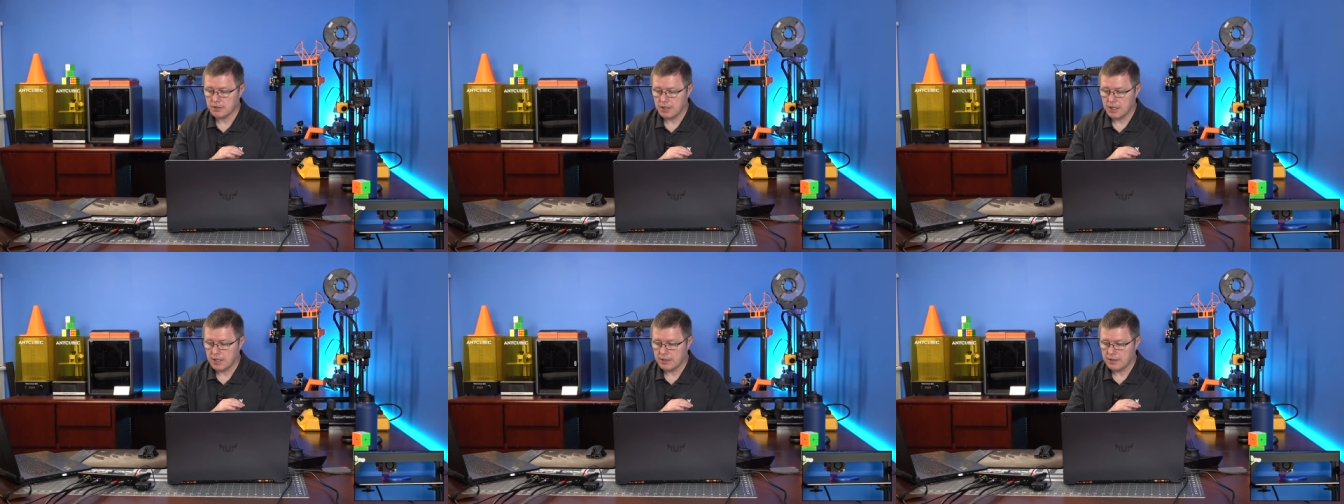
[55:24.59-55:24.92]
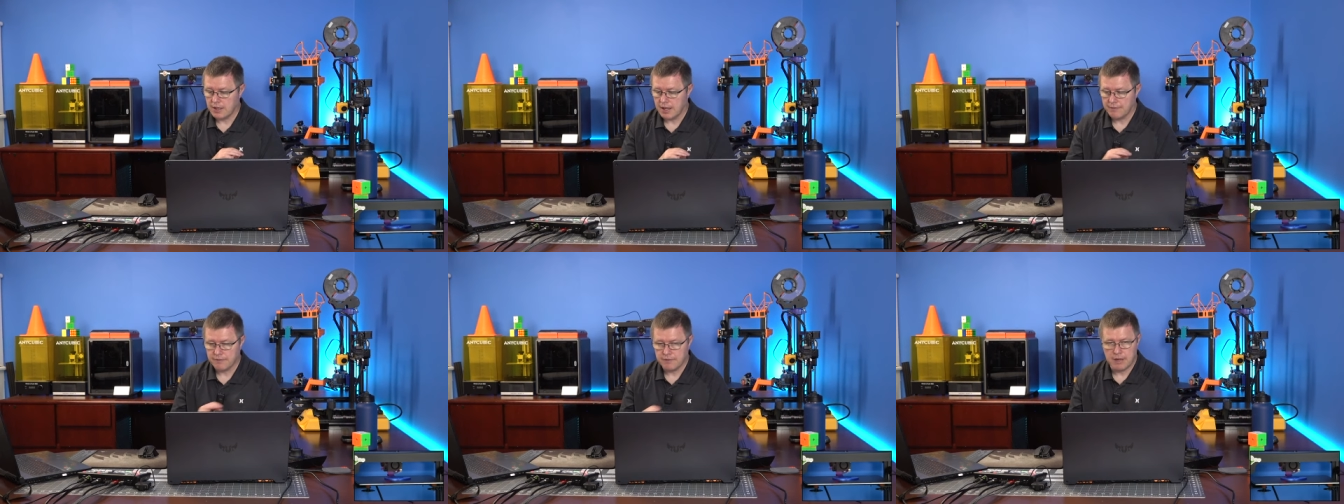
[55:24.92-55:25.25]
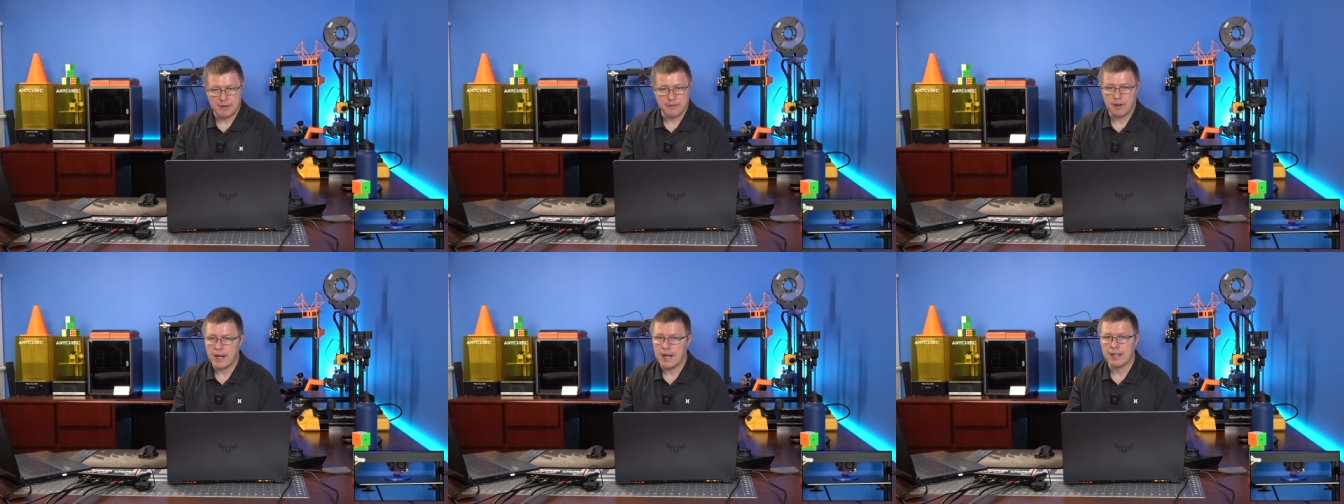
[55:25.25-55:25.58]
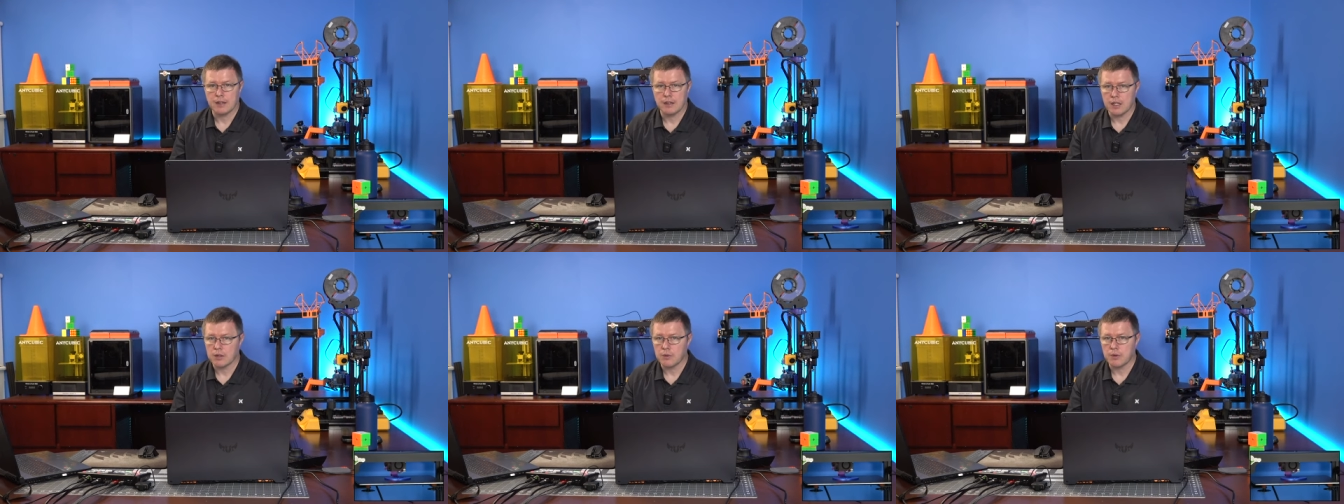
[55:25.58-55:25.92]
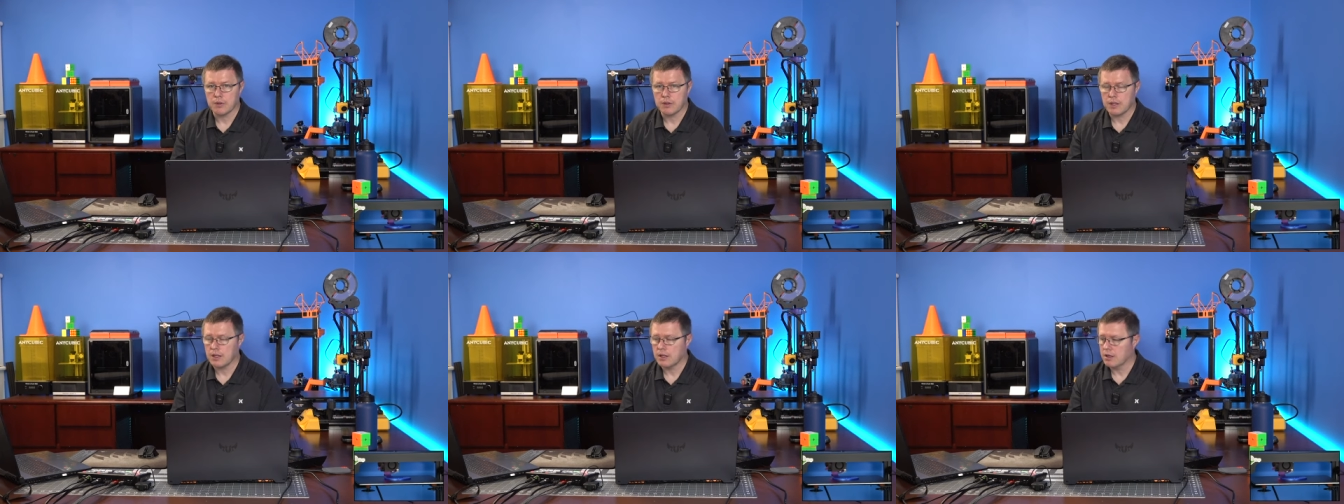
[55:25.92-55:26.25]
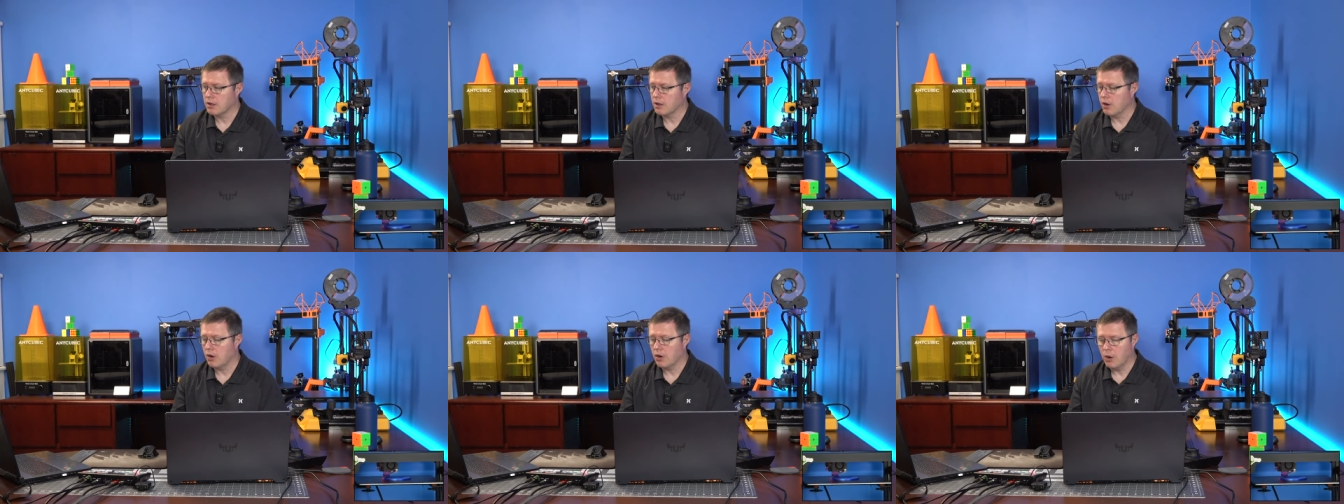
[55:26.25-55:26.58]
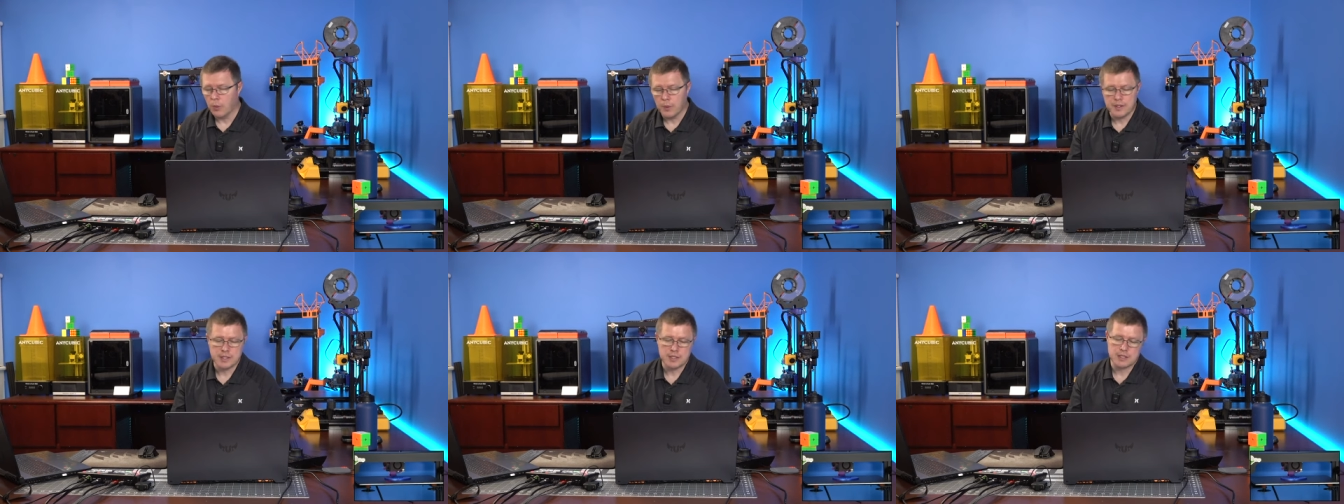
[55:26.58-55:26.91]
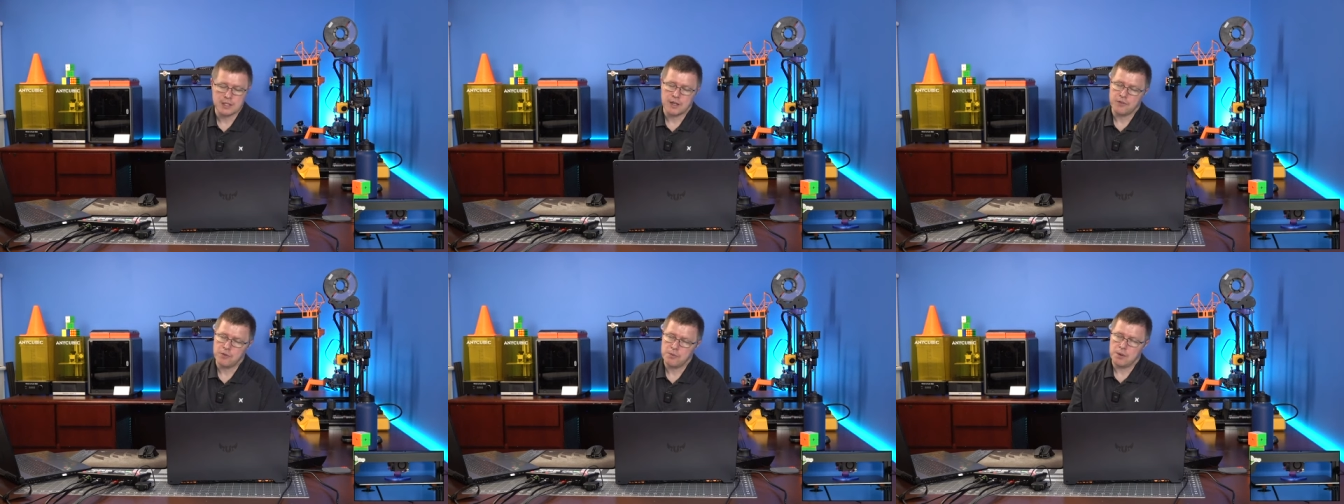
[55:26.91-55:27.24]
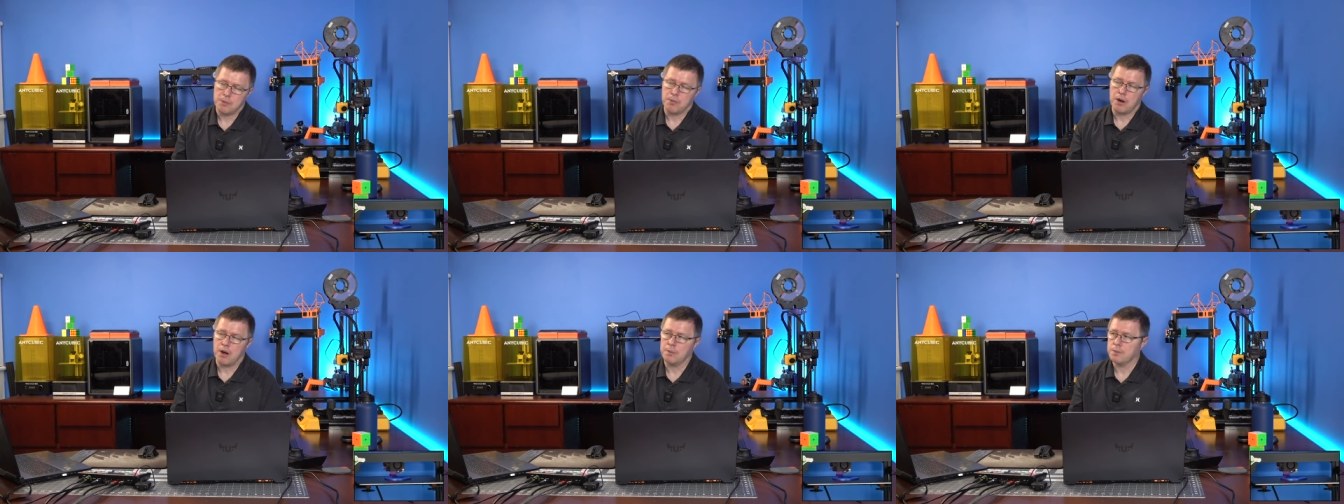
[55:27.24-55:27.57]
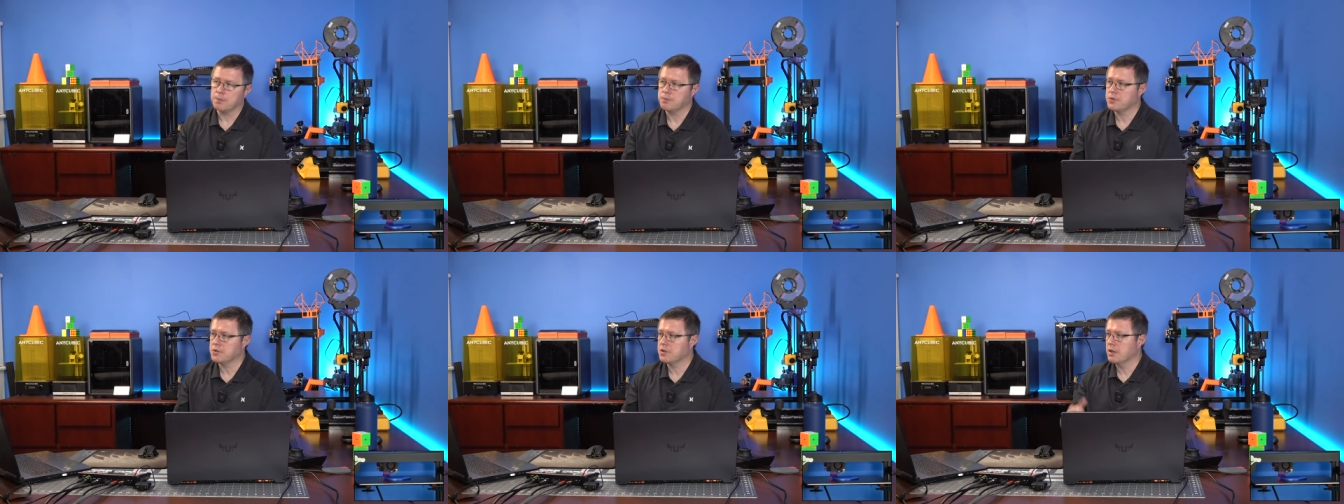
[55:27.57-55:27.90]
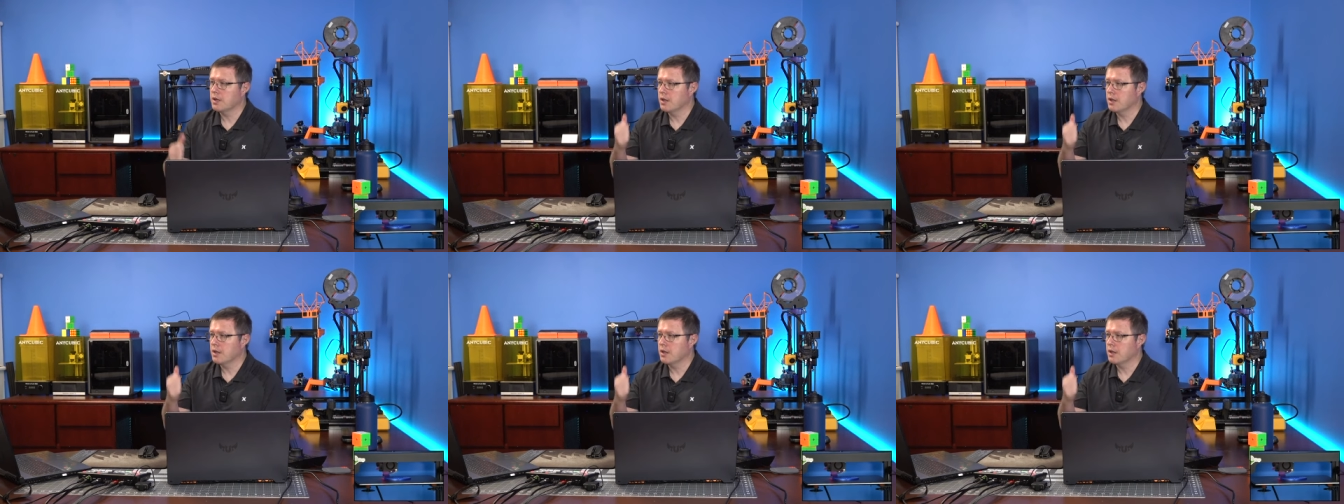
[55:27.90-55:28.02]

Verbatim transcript: It, I've never had luck with it. It always has given me problems.